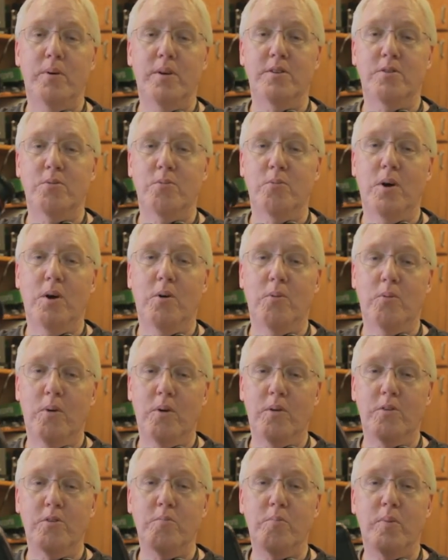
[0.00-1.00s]
but it's well
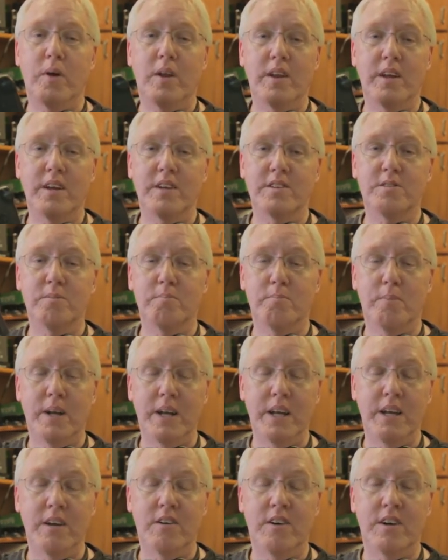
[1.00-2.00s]
worth spending some
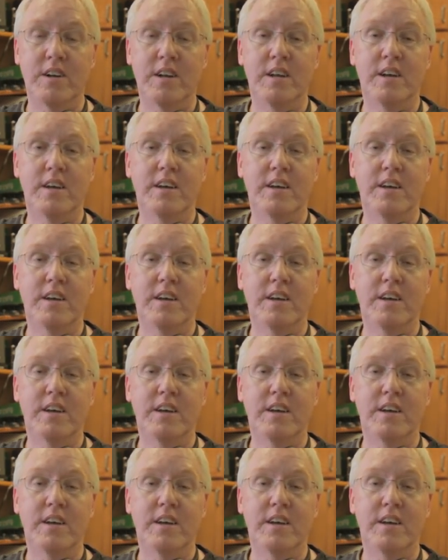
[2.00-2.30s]
money on.